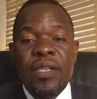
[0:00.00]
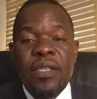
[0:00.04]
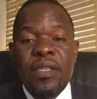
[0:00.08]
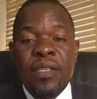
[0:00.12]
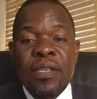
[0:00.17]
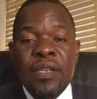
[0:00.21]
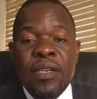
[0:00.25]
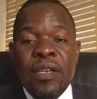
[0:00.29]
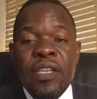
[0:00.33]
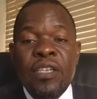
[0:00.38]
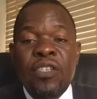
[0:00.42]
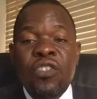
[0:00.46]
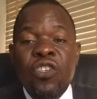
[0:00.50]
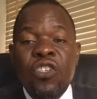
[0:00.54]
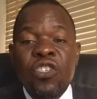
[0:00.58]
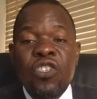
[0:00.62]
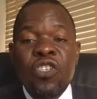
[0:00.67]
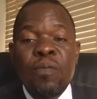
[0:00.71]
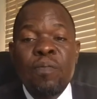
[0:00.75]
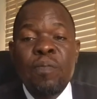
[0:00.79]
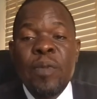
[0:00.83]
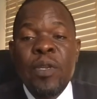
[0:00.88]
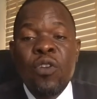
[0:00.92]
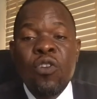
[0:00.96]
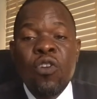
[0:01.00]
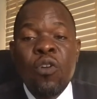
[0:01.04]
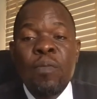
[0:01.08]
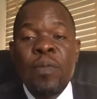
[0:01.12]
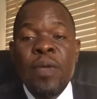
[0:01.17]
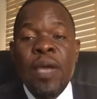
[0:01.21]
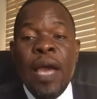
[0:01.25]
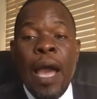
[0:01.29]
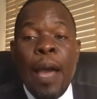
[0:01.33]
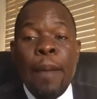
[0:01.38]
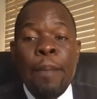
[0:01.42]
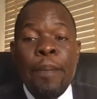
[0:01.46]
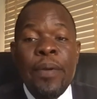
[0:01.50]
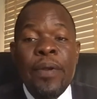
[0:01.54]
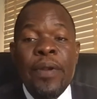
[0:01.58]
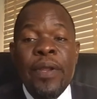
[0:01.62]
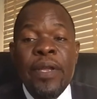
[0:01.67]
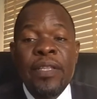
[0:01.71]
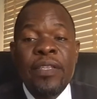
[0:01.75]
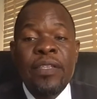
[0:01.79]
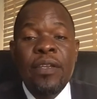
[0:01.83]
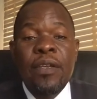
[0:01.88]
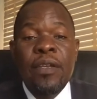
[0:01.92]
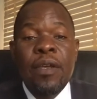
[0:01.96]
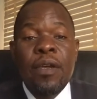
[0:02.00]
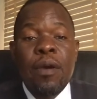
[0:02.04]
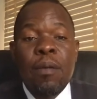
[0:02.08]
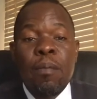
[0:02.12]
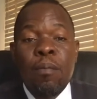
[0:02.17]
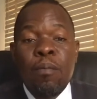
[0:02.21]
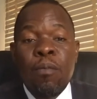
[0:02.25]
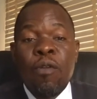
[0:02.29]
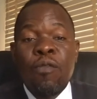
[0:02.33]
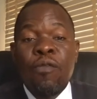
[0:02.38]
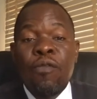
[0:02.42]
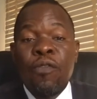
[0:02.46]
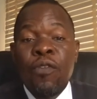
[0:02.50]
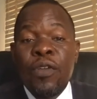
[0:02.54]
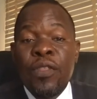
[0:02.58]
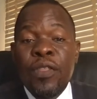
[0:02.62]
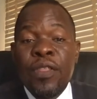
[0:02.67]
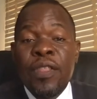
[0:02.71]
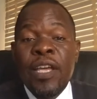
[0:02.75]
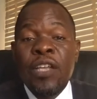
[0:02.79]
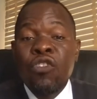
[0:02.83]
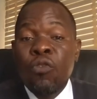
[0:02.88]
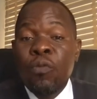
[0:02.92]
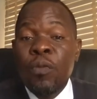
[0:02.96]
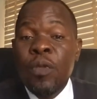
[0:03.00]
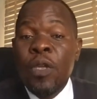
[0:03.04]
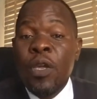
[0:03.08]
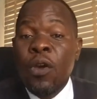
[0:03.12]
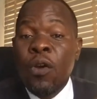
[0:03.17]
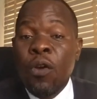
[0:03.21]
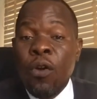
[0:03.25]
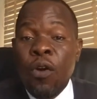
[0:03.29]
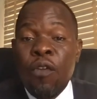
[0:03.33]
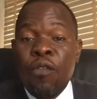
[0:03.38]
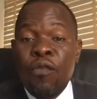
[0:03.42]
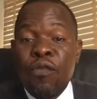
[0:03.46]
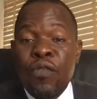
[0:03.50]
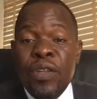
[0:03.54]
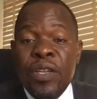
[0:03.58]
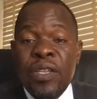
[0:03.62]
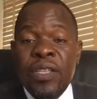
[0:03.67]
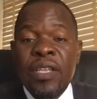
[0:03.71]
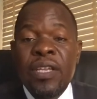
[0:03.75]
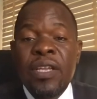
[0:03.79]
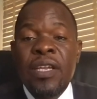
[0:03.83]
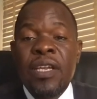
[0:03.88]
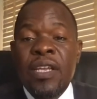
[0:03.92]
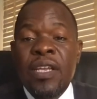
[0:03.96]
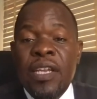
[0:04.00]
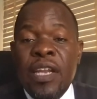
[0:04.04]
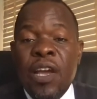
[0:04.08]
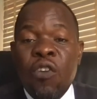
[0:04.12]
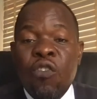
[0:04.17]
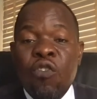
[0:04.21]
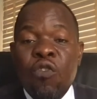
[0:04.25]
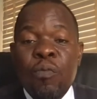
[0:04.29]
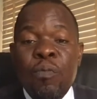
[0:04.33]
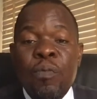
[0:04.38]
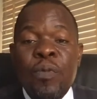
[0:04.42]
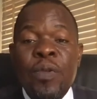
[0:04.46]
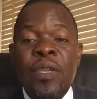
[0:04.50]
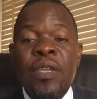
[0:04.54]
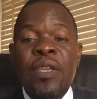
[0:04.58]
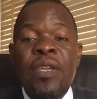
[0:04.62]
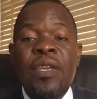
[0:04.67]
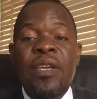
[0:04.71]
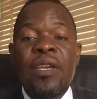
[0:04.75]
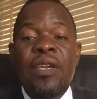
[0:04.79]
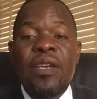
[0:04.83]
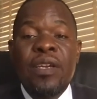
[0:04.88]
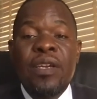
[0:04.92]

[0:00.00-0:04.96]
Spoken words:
The relationship may not be apparent, but for there to be a conflict, there will be